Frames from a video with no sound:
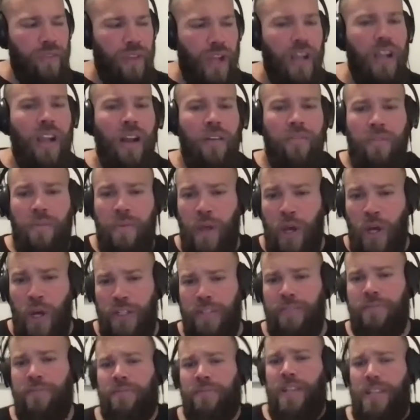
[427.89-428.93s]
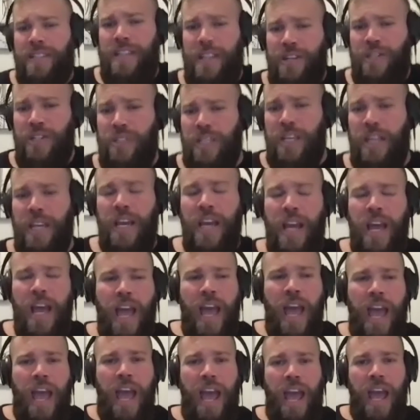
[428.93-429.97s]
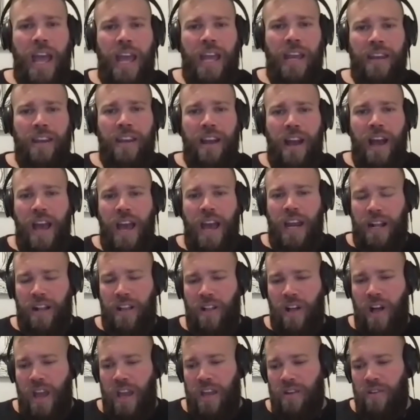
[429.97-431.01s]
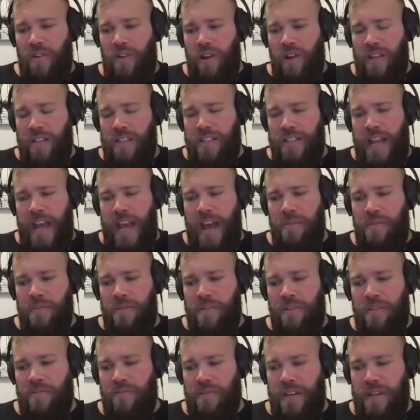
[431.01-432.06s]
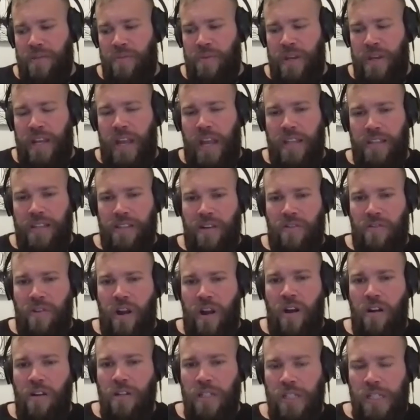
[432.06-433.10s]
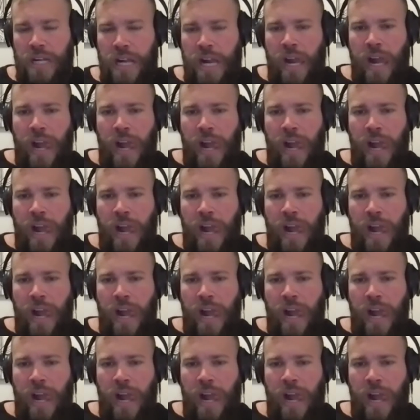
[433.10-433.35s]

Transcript: I come from the hood, essentially. And I had a client who got stabbed 3 weekends in a row.